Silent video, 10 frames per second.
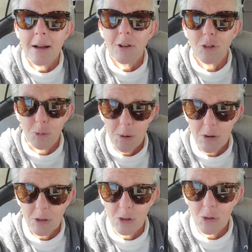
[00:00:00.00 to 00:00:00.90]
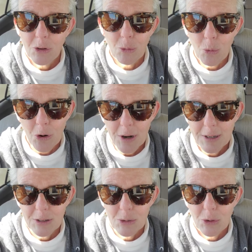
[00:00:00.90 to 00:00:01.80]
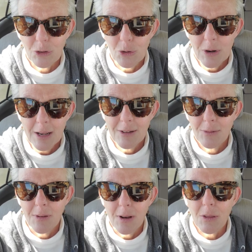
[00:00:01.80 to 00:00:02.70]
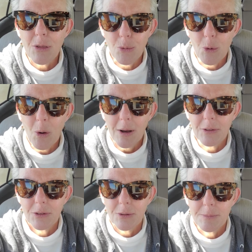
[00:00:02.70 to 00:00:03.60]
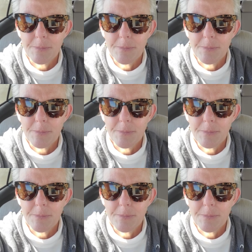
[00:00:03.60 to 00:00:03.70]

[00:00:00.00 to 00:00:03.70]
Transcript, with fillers: Spirit to do its work, do its creativity through us.